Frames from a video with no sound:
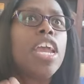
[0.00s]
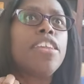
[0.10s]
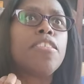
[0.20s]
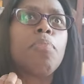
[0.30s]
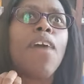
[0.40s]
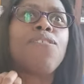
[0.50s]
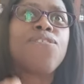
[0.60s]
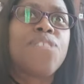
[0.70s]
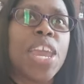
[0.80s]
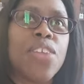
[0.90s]
It is my
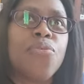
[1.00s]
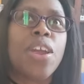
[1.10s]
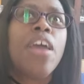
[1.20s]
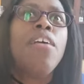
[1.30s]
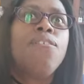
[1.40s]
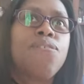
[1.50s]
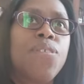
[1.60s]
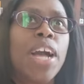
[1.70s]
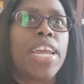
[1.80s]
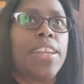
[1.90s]
favorite
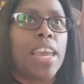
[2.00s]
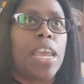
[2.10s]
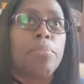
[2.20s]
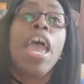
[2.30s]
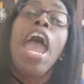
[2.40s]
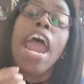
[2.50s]
fucking game.